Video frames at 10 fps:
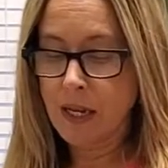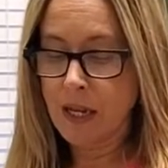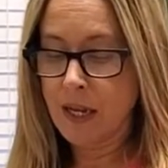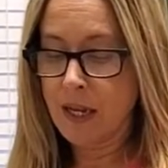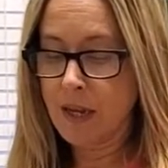
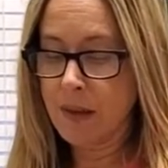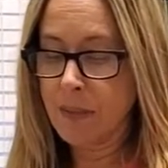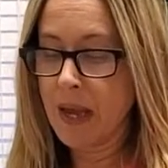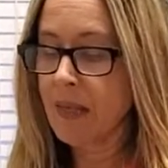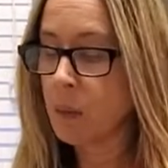
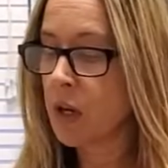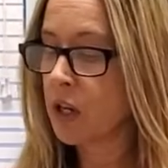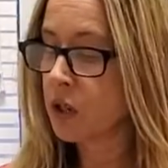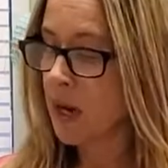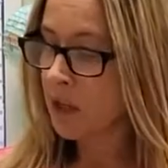And then we're going
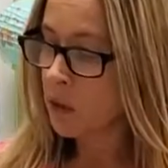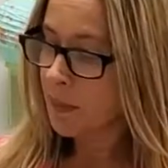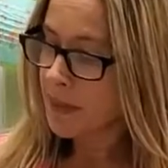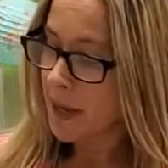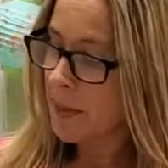to do 8
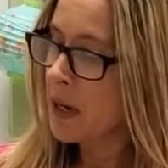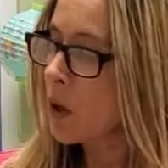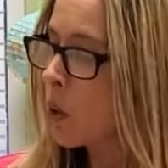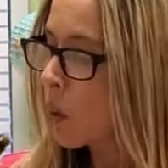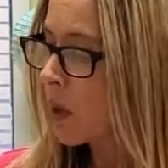drops lemon.
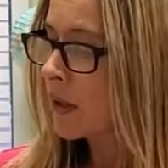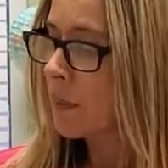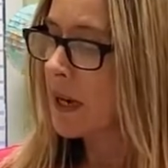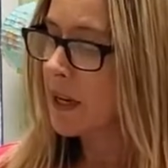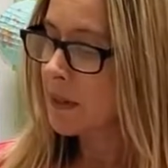
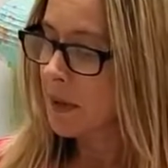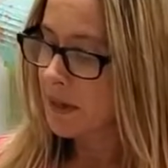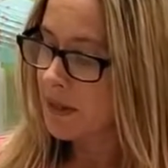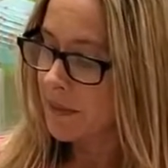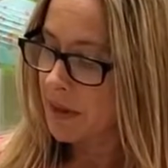Lemon has about
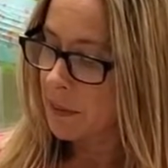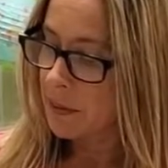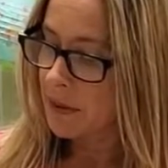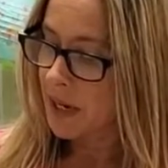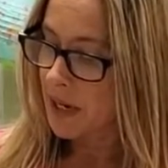70%
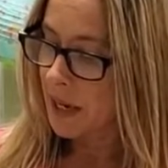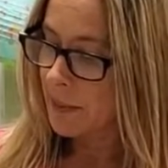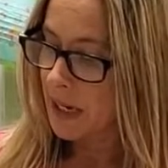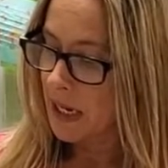limonene.